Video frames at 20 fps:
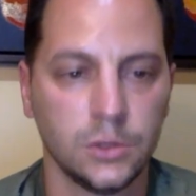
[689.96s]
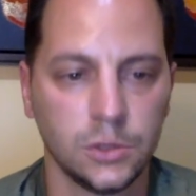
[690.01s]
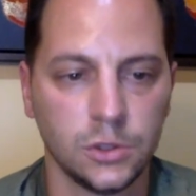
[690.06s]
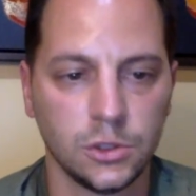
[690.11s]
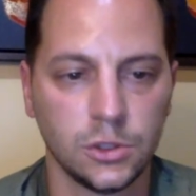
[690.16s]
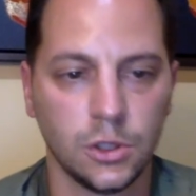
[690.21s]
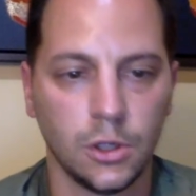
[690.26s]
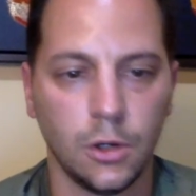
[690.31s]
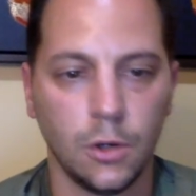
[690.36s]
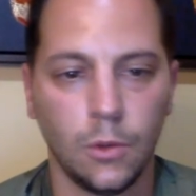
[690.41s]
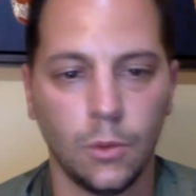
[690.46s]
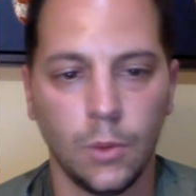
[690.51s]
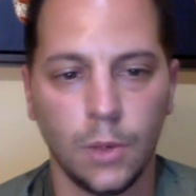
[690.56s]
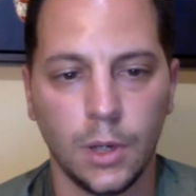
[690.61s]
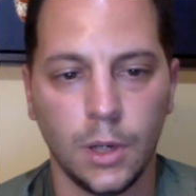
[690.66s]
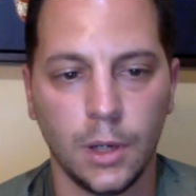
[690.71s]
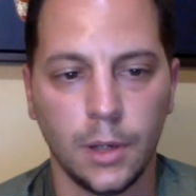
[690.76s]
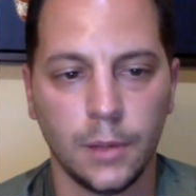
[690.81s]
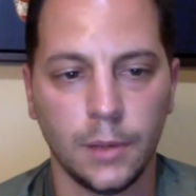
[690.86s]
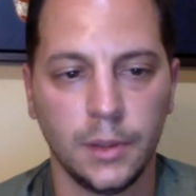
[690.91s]
So,
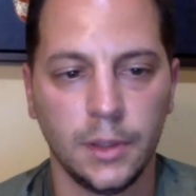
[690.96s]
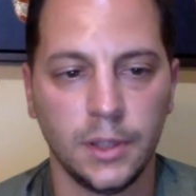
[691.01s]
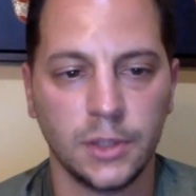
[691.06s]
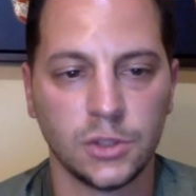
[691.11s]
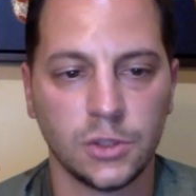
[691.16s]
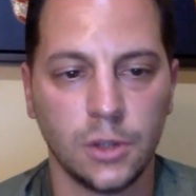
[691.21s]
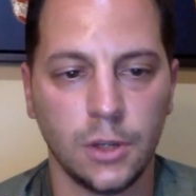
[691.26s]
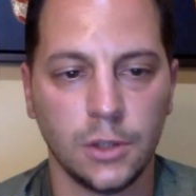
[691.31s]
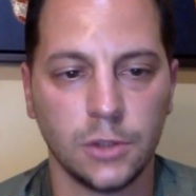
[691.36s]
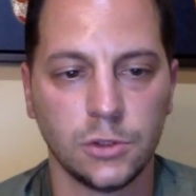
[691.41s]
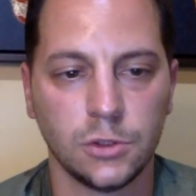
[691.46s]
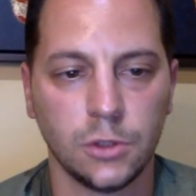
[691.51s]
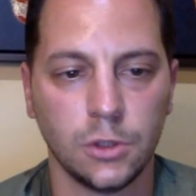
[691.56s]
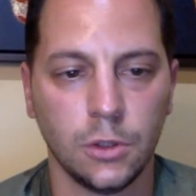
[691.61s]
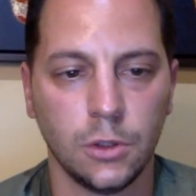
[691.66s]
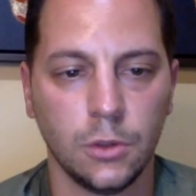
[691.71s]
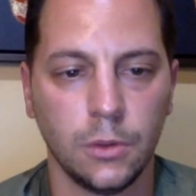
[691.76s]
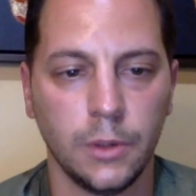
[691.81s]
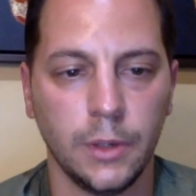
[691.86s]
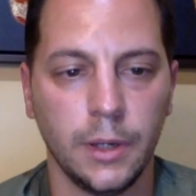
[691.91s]
and there's
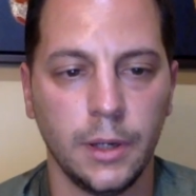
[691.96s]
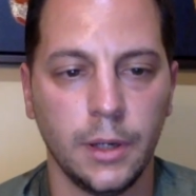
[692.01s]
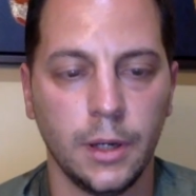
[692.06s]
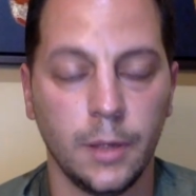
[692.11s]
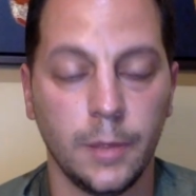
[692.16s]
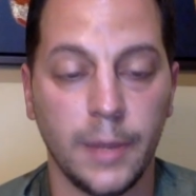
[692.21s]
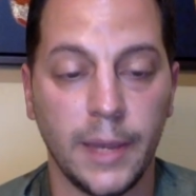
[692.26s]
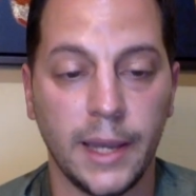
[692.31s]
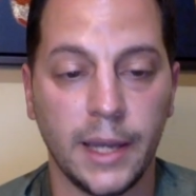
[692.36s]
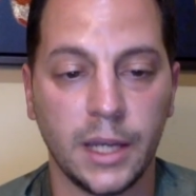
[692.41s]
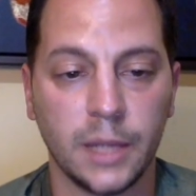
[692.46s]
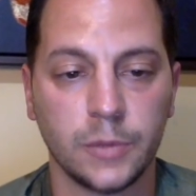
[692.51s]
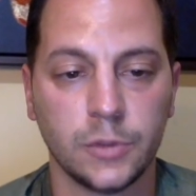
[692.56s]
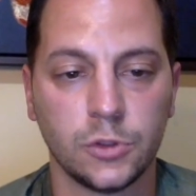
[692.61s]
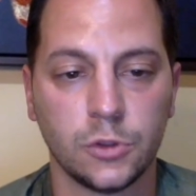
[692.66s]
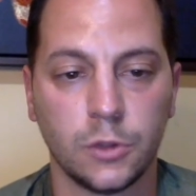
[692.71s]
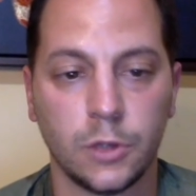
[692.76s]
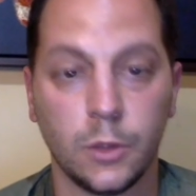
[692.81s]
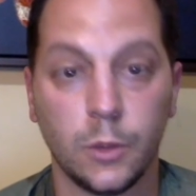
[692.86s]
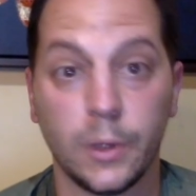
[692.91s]
also a backup
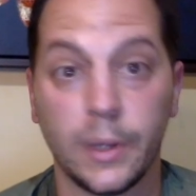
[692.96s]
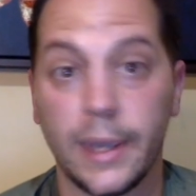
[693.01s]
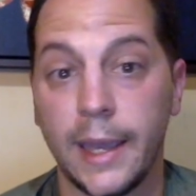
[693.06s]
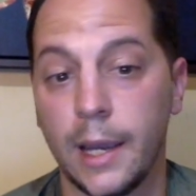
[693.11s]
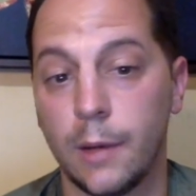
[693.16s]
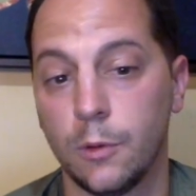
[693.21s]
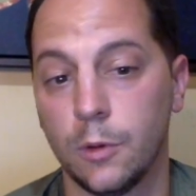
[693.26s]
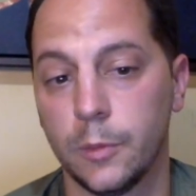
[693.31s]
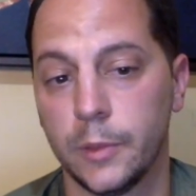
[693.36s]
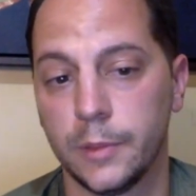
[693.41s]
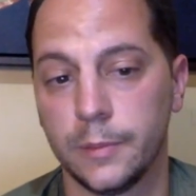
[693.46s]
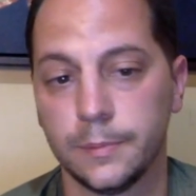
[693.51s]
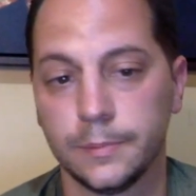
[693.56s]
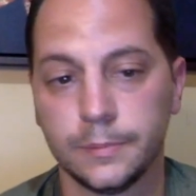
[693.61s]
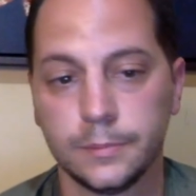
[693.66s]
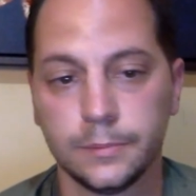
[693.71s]
story with Catwoman.